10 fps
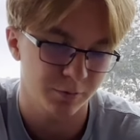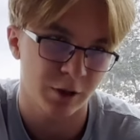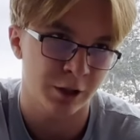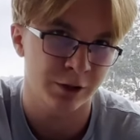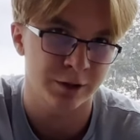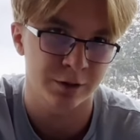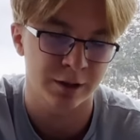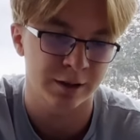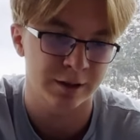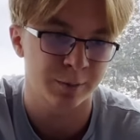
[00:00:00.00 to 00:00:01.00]
Artisan
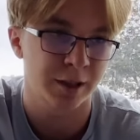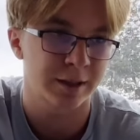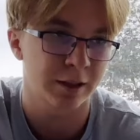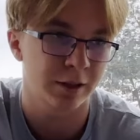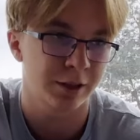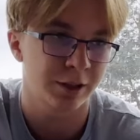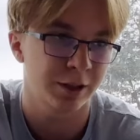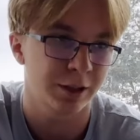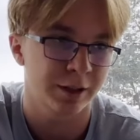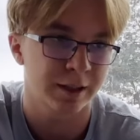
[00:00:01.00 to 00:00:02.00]
that is
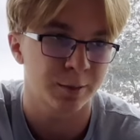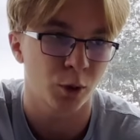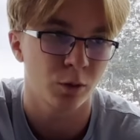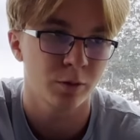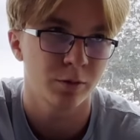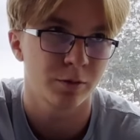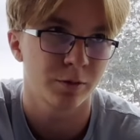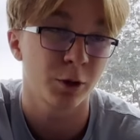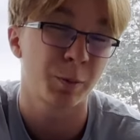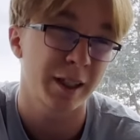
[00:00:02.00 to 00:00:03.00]
basically an S-ball,
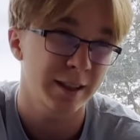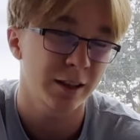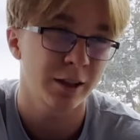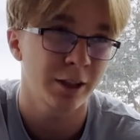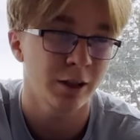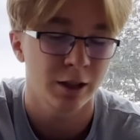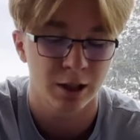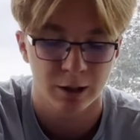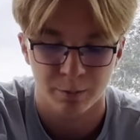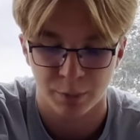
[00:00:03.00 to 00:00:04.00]
not basically,
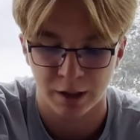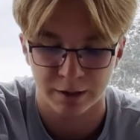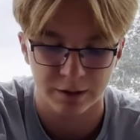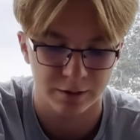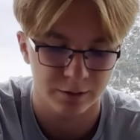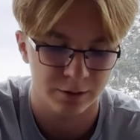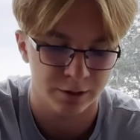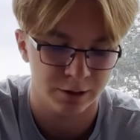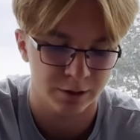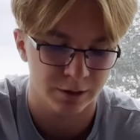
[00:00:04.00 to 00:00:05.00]
but
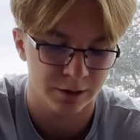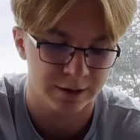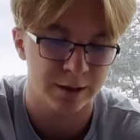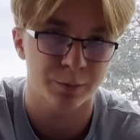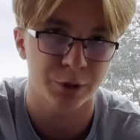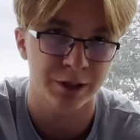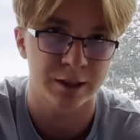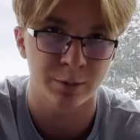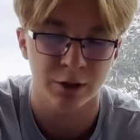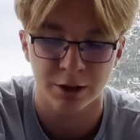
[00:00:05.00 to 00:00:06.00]
it's pretty
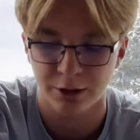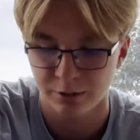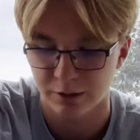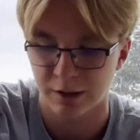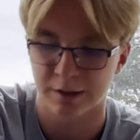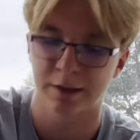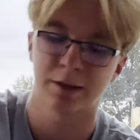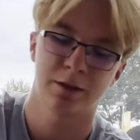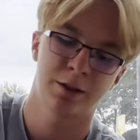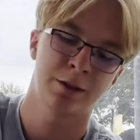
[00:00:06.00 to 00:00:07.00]
similar
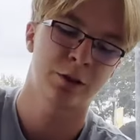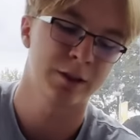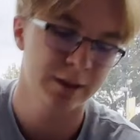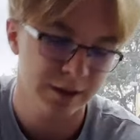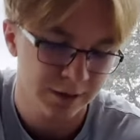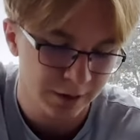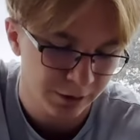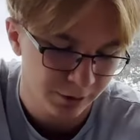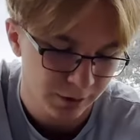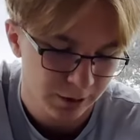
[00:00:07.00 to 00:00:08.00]
as in
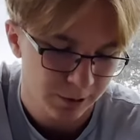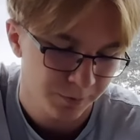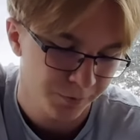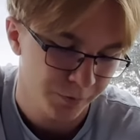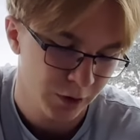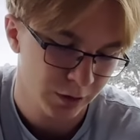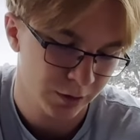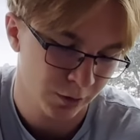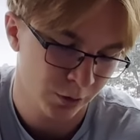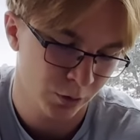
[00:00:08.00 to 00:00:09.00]
consistency.
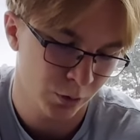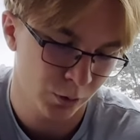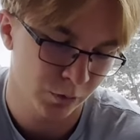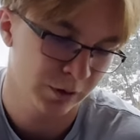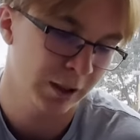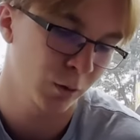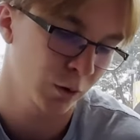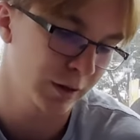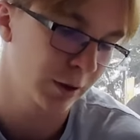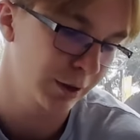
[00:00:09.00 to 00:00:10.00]
So that
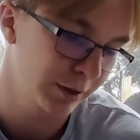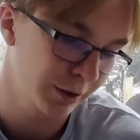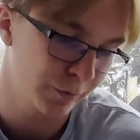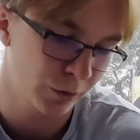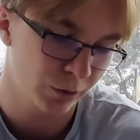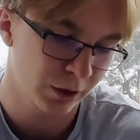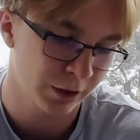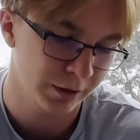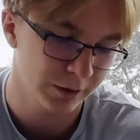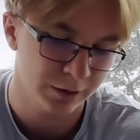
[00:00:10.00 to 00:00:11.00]
was the reasoning for
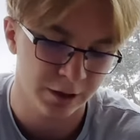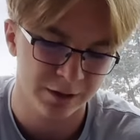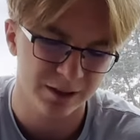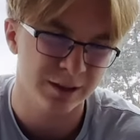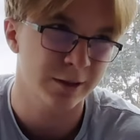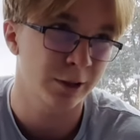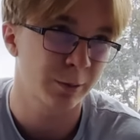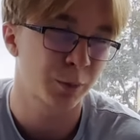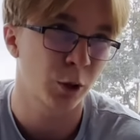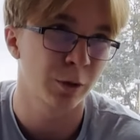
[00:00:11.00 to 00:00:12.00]
Artisan, and it's not a
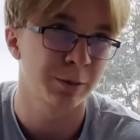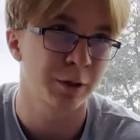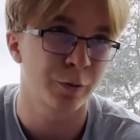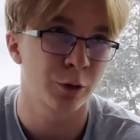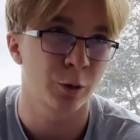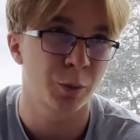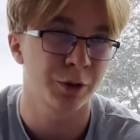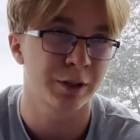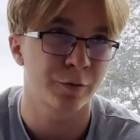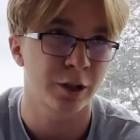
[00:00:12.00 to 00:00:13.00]
problem if your
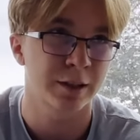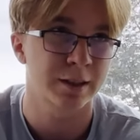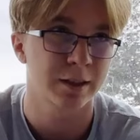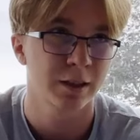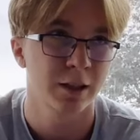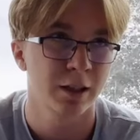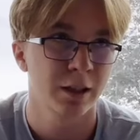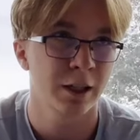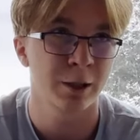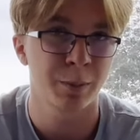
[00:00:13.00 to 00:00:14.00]
opponent finds
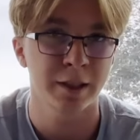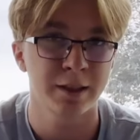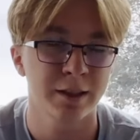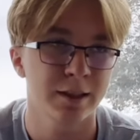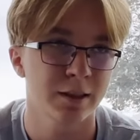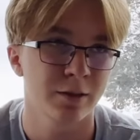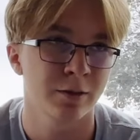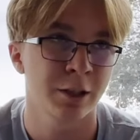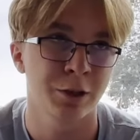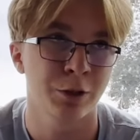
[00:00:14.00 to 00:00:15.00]
any basics.
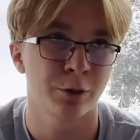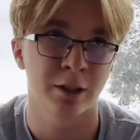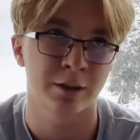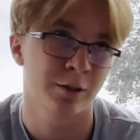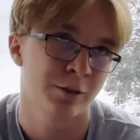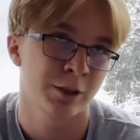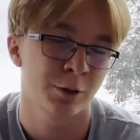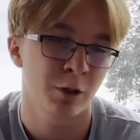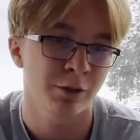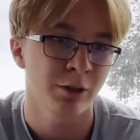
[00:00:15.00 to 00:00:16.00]
They do that on
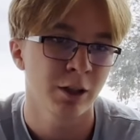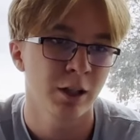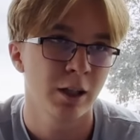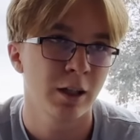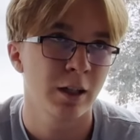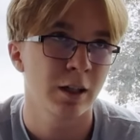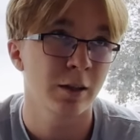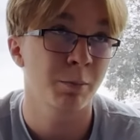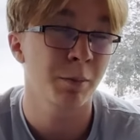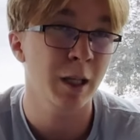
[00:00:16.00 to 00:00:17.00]
turn 1,
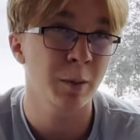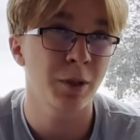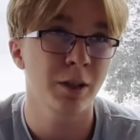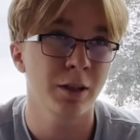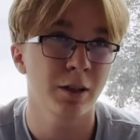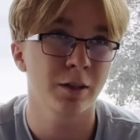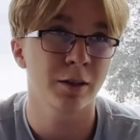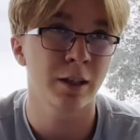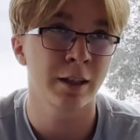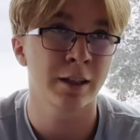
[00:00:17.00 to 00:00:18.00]
maybe
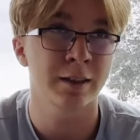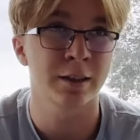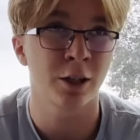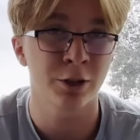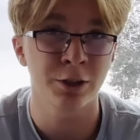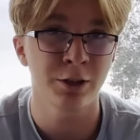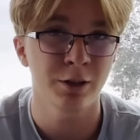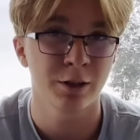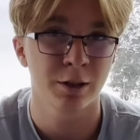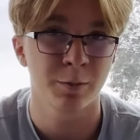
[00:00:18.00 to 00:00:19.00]
against Guardy,
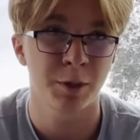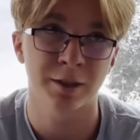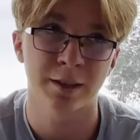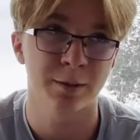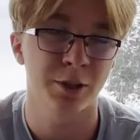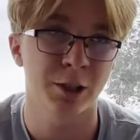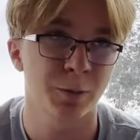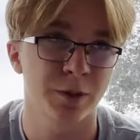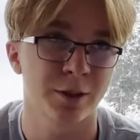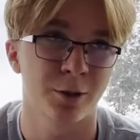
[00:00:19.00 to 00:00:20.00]
but this matchup
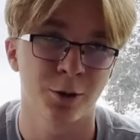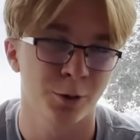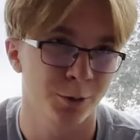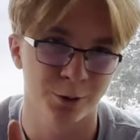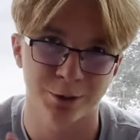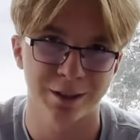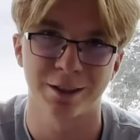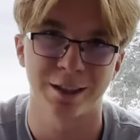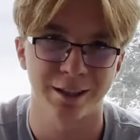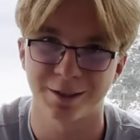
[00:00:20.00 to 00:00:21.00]
is already
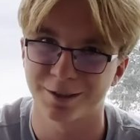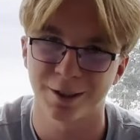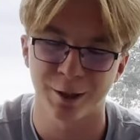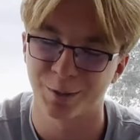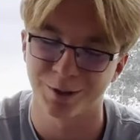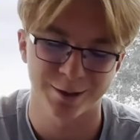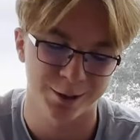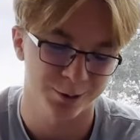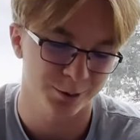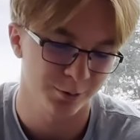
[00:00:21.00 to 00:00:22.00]
like terrible,
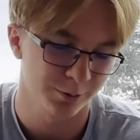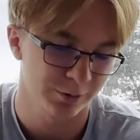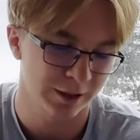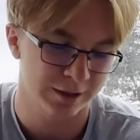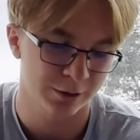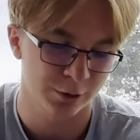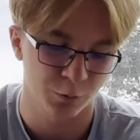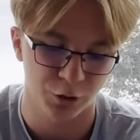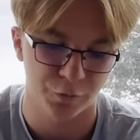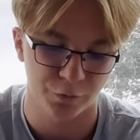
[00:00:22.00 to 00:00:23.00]
so that's not
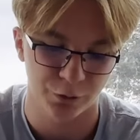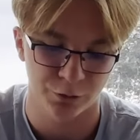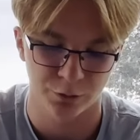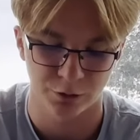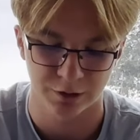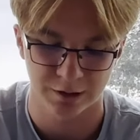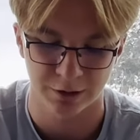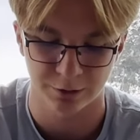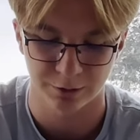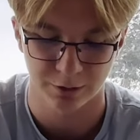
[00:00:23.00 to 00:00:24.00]
worth to consider